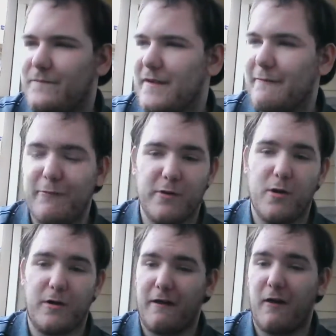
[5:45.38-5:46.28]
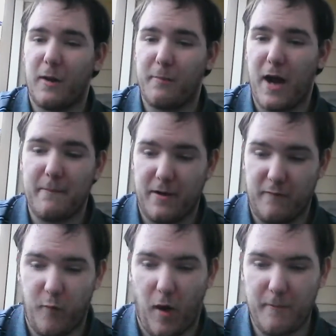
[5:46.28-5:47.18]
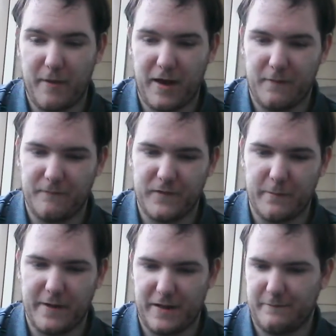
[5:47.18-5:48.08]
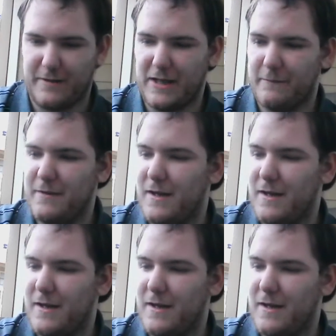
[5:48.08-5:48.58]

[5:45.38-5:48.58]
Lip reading: If who knows, I like probably be of what becomes the big meme.